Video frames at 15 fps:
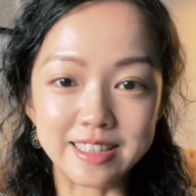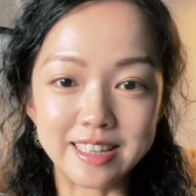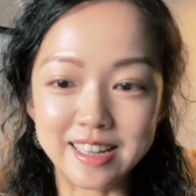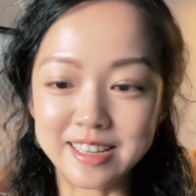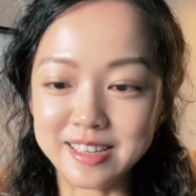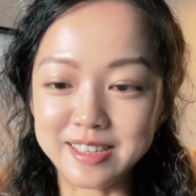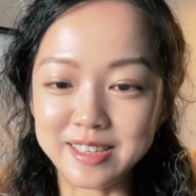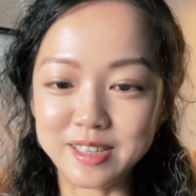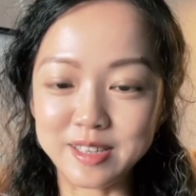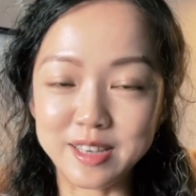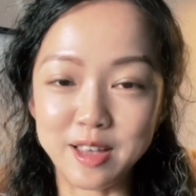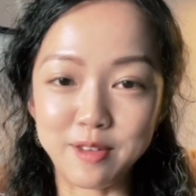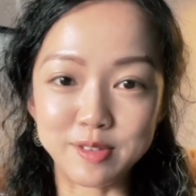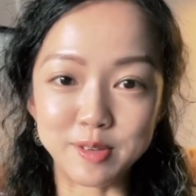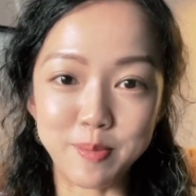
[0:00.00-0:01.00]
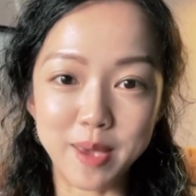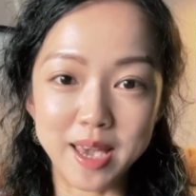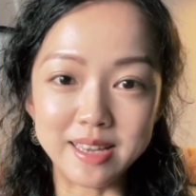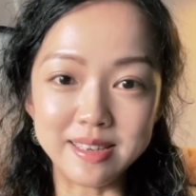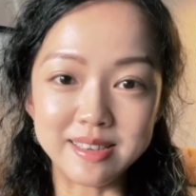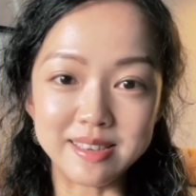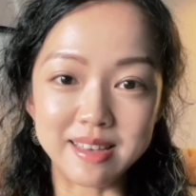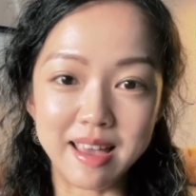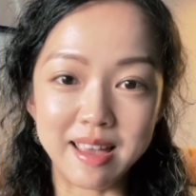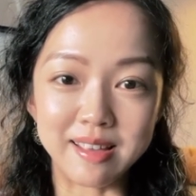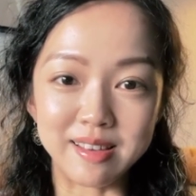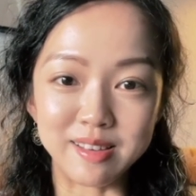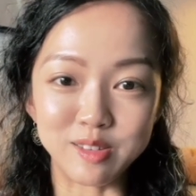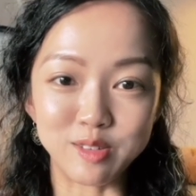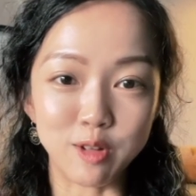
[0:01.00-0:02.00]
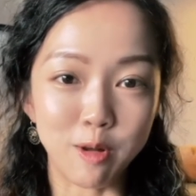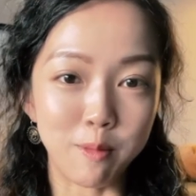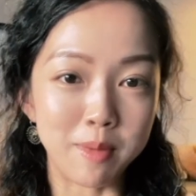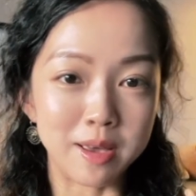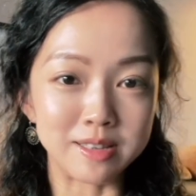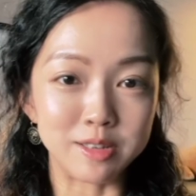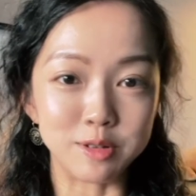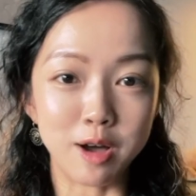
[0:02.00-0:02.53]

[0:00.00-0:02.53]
then this is safe space and it's not mess you